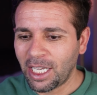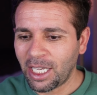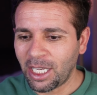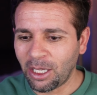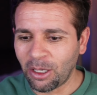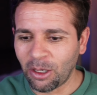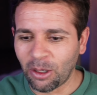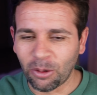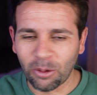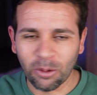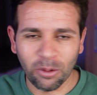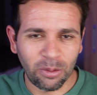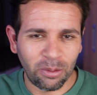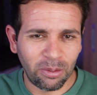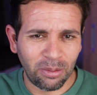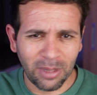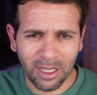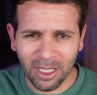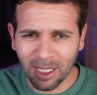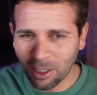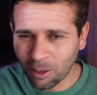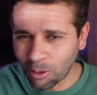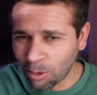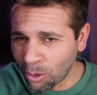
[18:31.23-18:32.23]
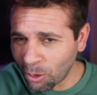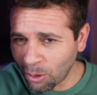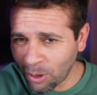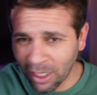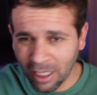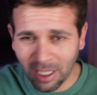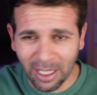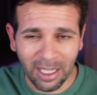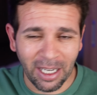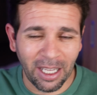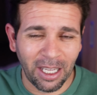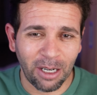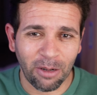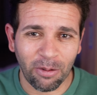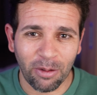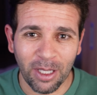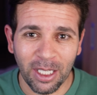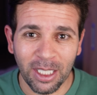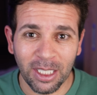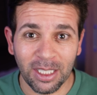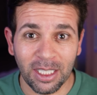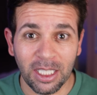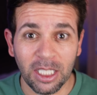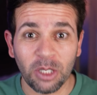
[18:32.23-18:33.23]
Google a lot of
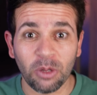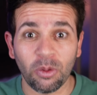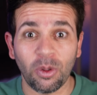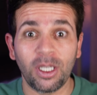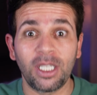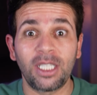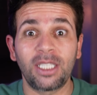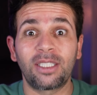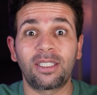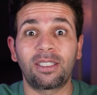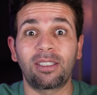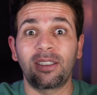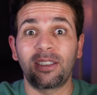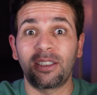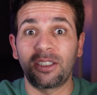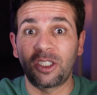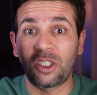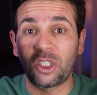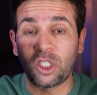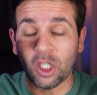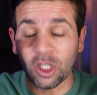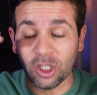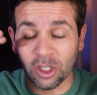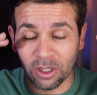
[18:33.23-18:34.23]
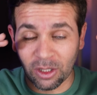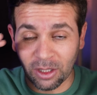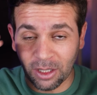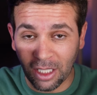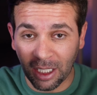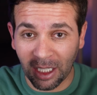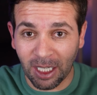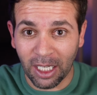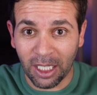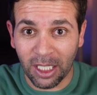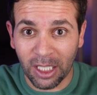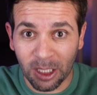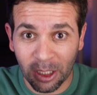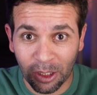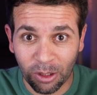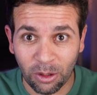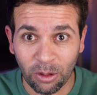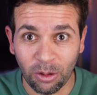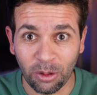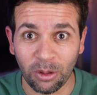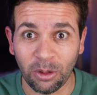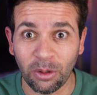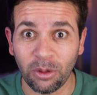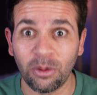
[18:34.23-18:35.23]
things. This one is just gonna list
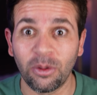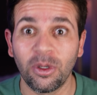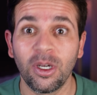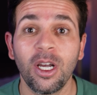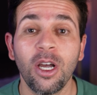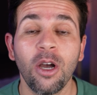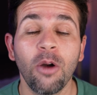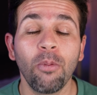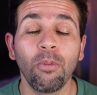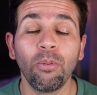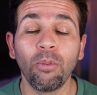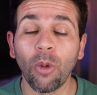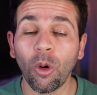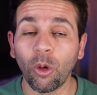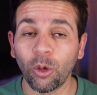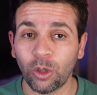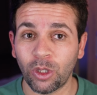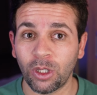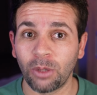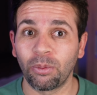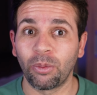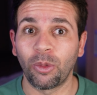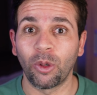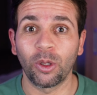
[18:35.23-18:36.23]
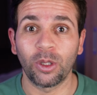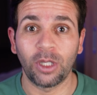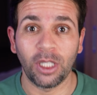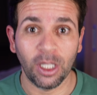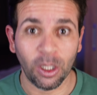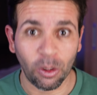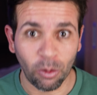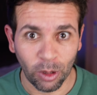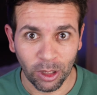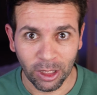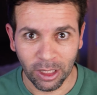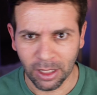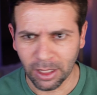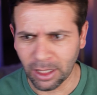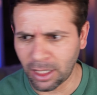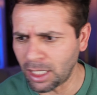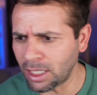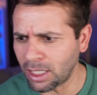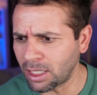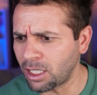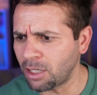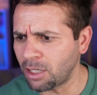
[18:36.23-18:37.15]
to you most important questions. Let's